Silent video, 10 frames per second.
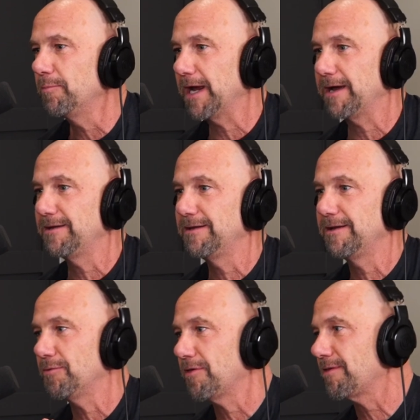but
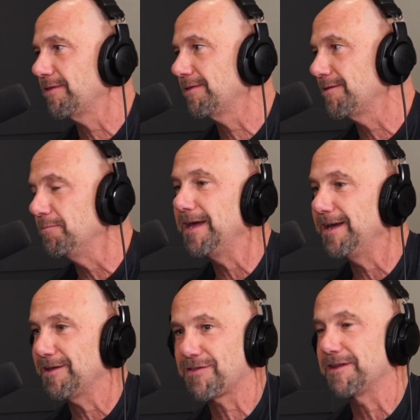it was, to
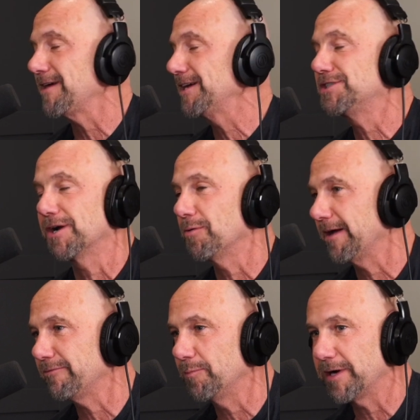me, it's I share with
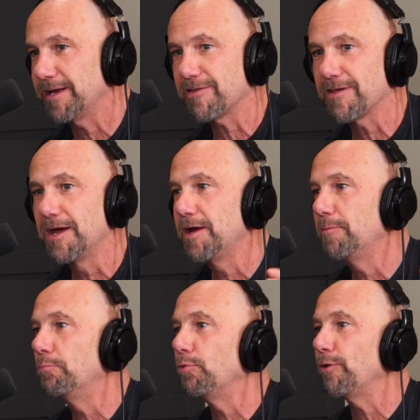everybody, is
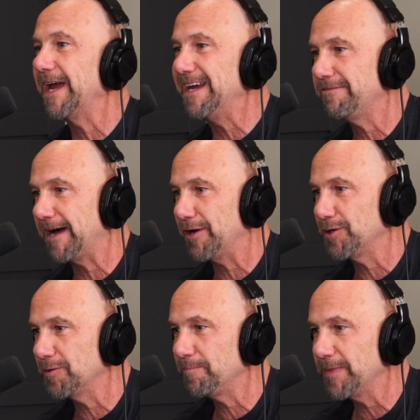brain
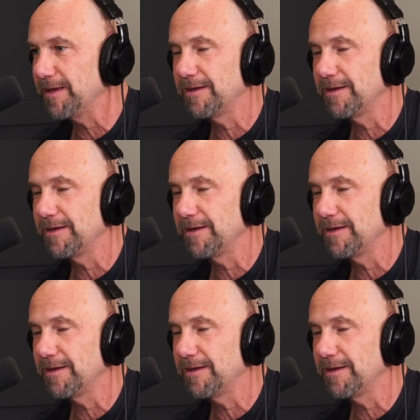volume